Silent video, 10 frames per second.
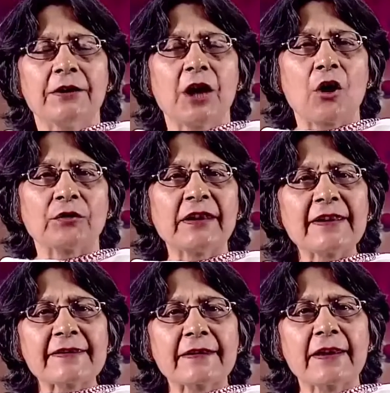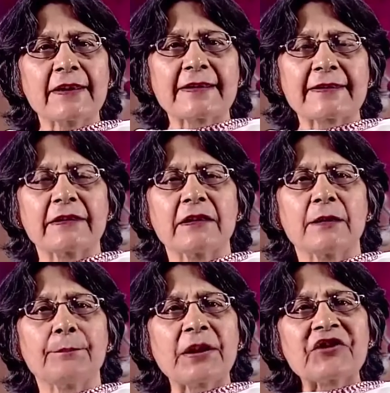Now, this is
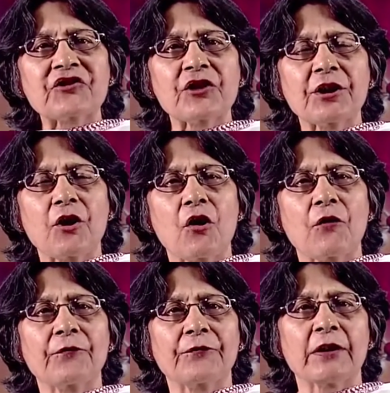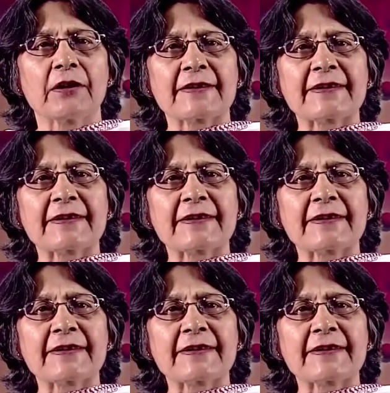the picture of the